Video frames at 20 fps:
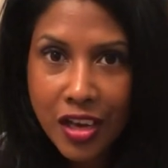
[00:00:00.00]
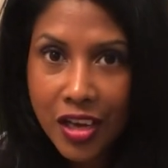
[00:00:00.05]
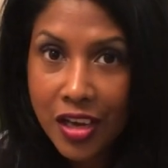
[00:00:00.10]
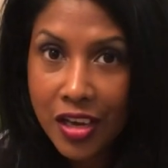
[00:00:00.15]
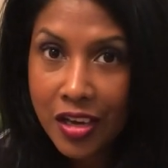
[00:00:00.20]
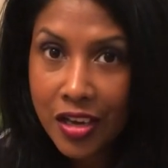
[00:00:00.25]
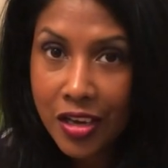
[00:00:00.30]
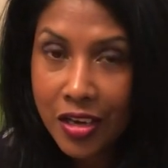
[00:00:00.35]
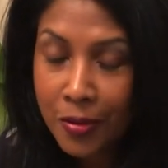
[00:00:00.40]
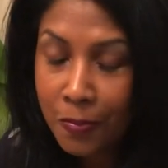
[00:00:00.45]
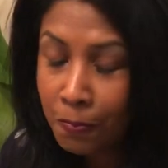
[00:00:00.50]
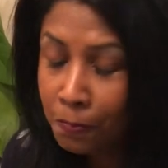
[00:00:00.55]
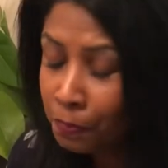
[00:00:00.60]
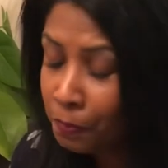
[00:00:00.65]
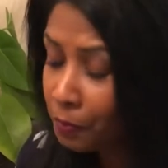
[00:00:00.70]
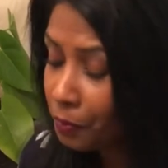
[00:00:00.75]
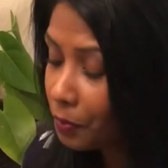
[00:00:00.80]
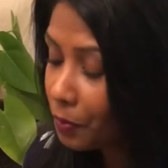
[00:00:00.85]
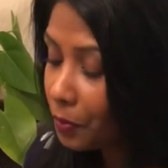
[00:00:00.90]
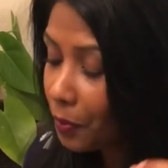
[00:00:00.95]
hitting
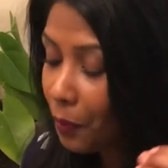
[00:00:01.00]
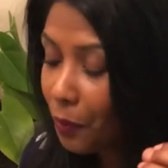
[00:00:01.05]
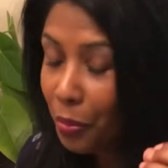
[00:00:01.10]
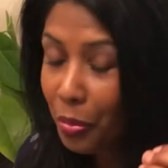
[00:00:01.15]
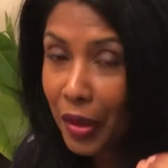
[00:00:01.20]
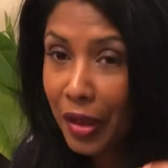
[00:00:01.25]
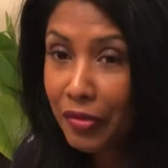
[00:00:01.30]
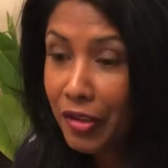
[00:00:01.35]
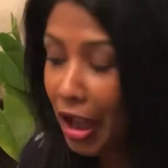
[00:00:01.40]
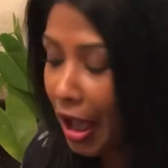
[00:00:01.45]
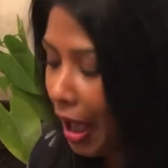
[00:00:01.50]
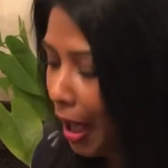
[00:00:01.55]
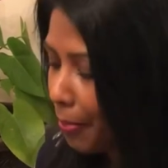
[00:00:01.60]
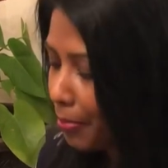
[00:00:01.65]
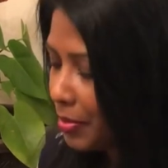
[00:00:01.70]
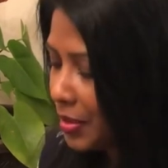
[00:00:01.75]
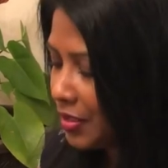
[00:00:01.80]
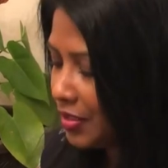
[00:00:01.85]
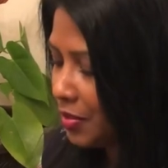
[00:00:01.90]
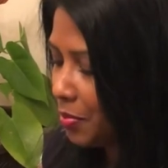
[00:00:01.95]
the
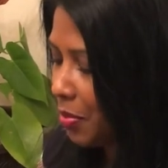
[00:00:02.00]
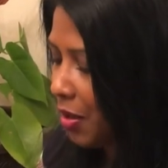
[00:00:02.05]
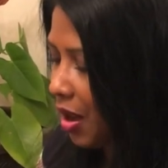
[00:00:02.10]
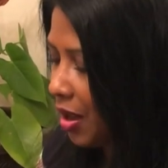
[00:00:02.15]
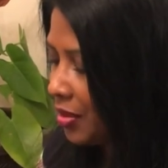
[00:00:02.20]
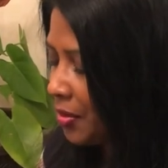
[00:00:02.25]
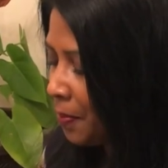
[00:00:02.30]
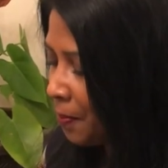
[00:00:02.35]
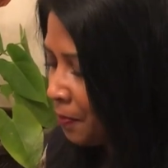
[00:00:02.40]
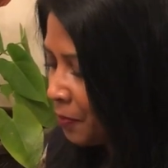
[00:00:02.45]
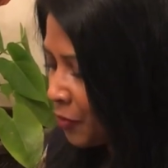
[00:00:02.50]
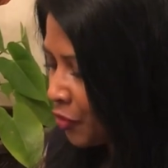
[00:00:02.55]
happy spot.